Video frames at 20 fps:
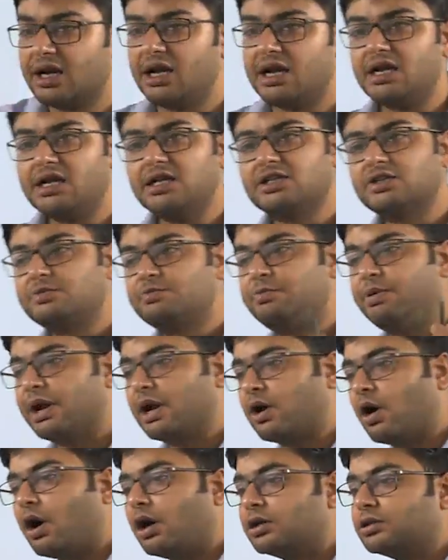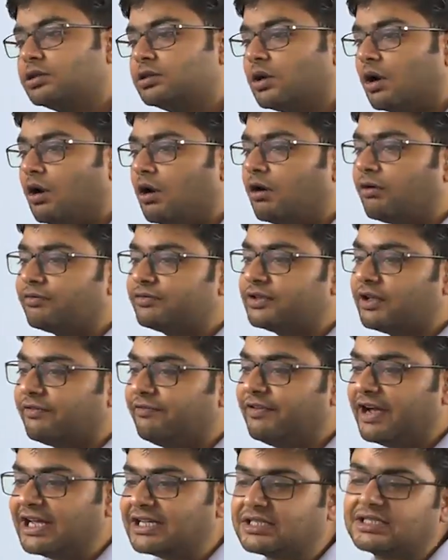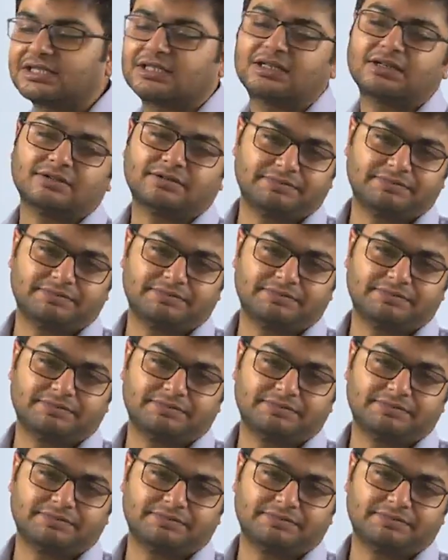is because of the West.